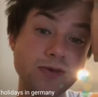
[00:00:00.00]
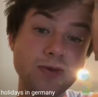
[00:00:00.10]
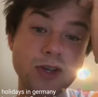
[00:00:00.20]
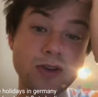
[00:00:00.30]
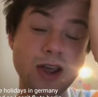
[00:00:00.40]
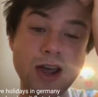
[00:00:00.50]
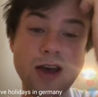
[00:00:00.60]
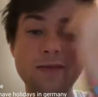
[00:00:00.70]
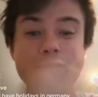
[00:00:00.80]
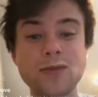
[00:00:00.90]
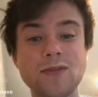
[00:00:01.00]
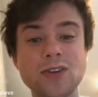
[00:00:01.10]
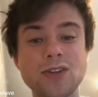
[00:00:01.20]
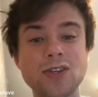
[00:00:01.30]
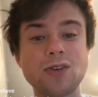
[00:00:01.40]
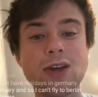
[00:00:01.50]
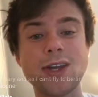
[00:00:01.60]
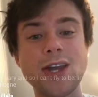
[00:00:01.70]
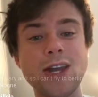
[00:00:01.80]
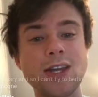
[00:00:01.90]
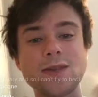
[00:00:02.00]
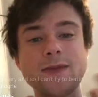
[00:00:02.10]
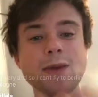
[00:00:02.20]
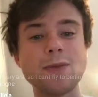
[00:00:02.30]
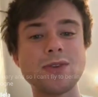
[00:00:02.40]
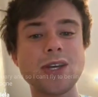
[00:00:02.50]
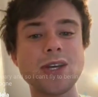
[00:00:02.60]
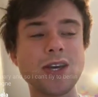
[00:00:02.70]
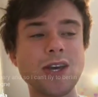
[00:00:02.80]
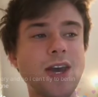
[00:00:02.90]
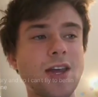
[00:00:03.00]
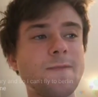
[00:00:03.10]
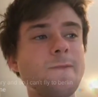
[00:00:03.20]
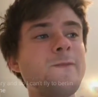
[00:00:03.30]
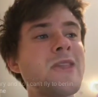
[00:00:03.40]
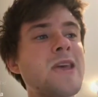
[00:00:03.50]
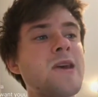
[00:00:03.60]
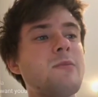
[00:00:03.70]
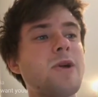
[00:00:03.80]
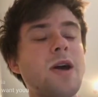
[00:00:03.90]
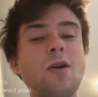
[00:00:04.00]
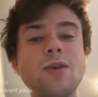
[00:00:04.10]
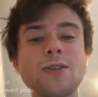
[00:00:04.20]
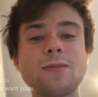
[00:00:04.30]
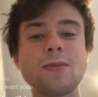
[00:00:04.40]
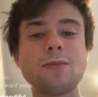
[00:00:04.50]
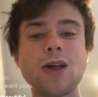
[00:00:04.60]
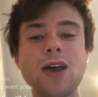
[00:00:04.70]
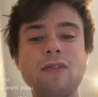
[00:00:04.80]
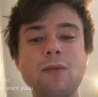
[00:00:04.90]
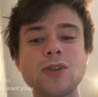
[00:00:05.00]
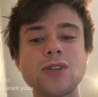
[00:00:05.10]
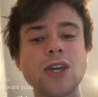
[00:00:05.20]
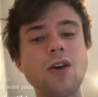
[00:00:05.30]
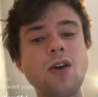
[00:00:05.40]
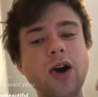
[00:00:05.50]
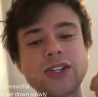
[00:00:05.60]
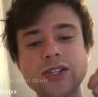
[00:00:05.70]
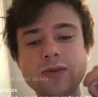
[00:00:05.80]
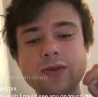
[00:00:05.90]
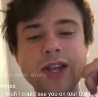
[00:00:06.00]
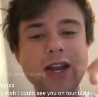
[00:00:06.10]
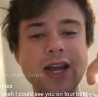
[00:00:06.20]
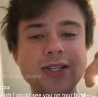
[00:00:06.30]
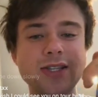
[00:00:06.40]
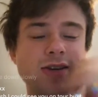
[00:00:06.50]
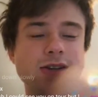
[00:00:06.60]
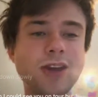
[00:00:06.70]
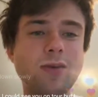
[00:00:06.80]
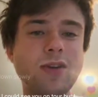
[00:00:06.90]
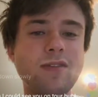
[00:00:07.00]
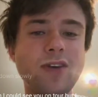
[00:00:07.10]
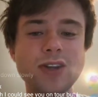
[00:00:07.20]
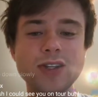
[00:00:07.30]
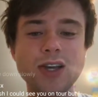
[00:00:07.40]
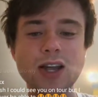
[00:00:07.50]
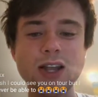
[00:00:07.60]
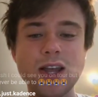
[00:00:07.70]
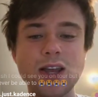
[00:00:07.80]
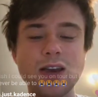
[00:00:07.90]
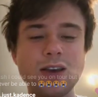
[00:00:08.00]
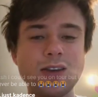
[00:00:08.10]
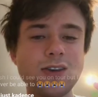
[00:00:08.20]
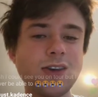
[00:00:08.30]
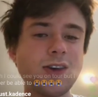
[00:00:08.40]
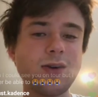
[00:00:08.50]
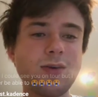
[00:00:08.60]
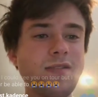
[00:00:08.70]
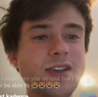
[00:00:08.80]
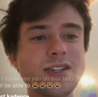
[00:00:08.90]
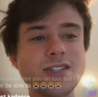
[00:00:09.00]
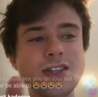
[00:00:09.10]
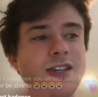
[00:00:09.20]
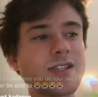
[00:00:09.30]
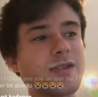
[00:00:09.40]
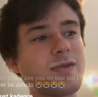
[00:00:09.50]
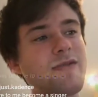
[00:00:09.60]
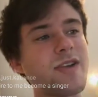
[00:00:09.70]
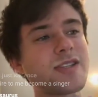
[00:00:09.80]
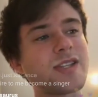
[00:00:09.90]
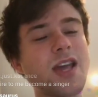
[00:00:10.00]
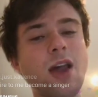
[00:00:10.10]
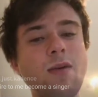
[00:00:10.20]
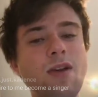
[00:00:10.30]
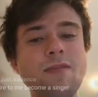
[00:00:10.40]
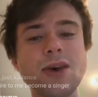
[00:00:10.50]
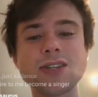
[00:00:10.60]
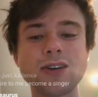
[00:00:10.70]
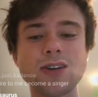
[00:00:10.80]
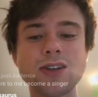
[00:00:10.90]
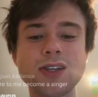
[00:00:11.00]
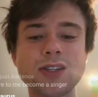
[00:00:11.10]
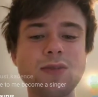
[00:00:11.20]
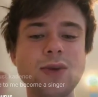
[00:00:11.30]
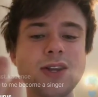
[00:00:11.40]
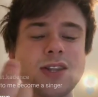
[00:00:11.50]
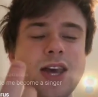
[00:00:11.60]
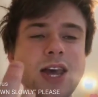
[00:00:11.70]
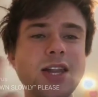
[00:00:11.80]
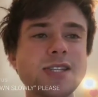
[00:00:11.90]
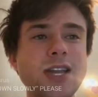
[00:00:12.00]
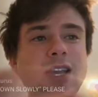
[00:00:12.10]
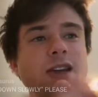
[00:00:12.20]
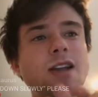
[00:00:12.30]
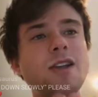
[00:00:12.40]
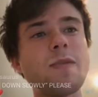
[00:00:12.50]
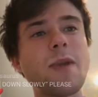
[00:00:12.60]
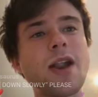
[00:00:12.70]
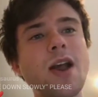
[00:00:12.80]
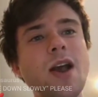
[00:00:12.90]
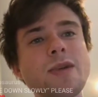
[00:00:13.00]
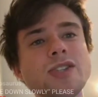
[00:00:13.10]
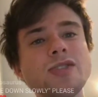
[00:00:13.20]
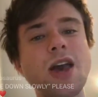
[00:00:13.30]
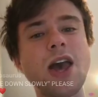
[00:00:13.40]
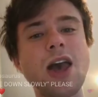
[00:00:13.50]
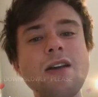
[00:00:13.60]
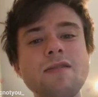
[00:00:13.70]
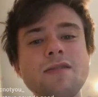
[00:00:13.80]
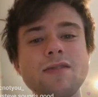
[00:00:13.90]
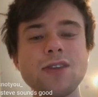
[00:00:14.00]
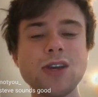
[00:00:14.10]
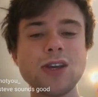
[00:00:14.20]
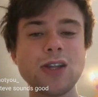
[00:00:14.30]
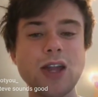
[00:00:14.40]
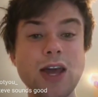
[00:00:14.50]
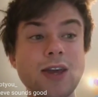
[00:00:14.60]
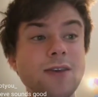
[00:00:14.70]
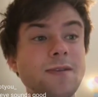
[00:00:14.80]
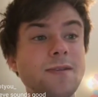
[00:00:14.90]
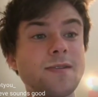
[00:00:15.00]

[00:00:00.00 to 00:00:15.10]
that's really great. I feel so lucky that I get to make music, but I always am in my life. I'm always like, oh, I just want that next thing. Like, what if I just got what if I just did this, or what if I just did that? What if my song did this, or what if I did that? And it's like, no matter how much you have, like,